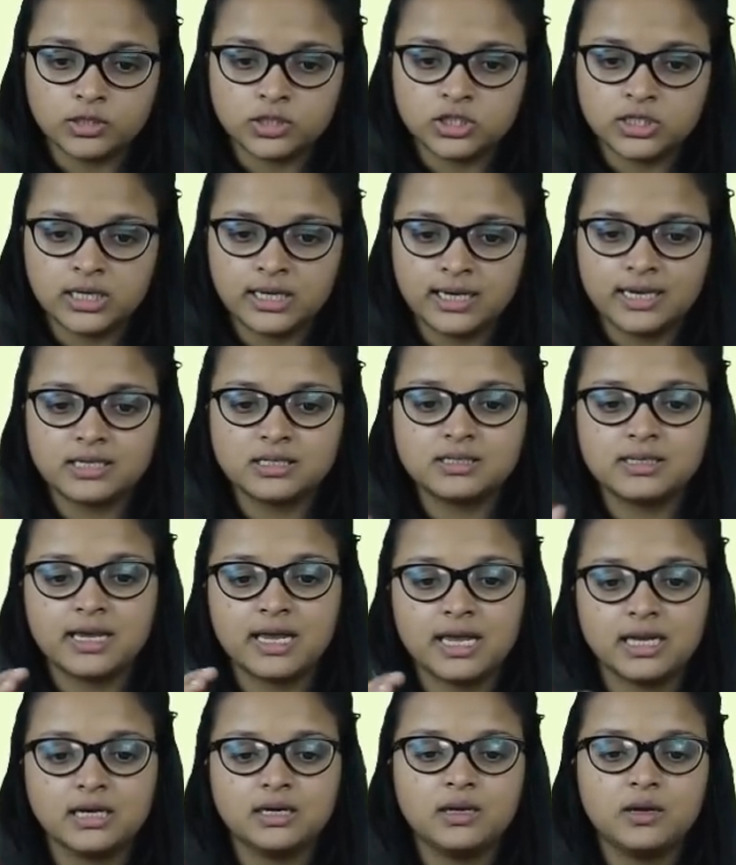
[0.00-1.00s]
She gets
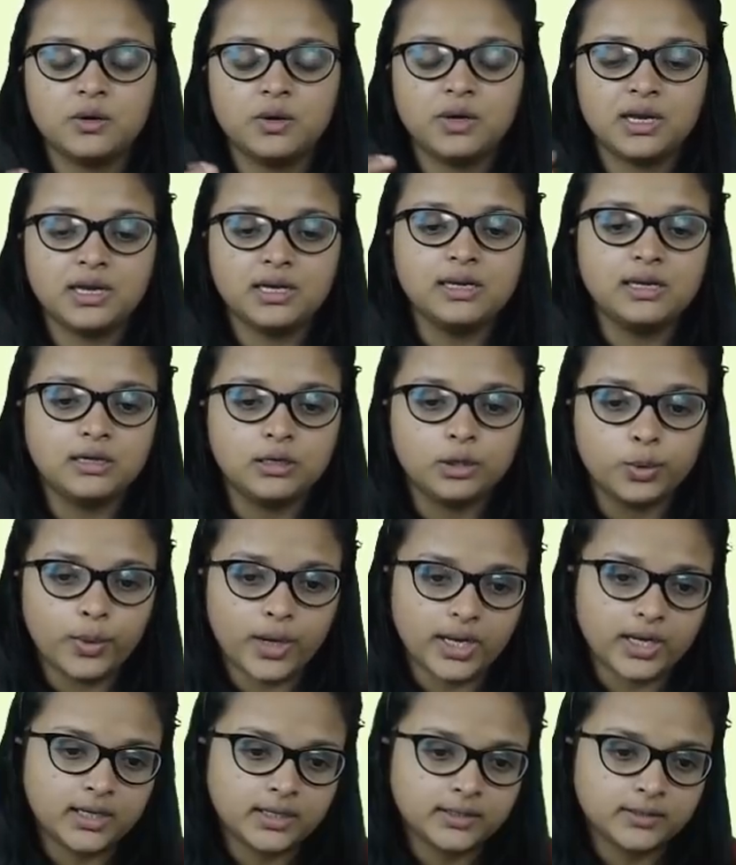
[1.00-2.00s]
angry really
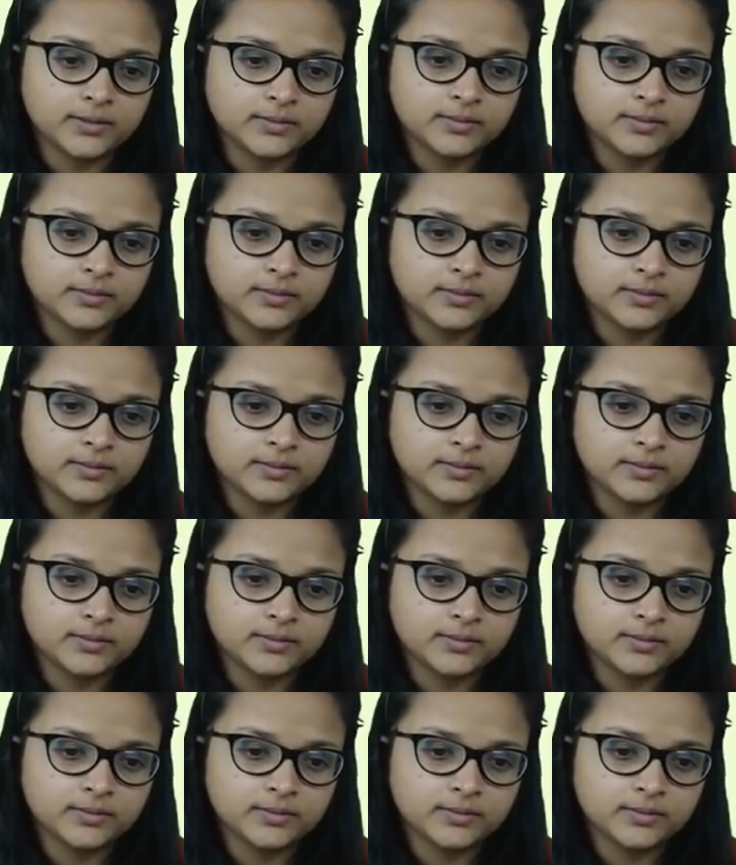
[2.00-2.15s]
quick.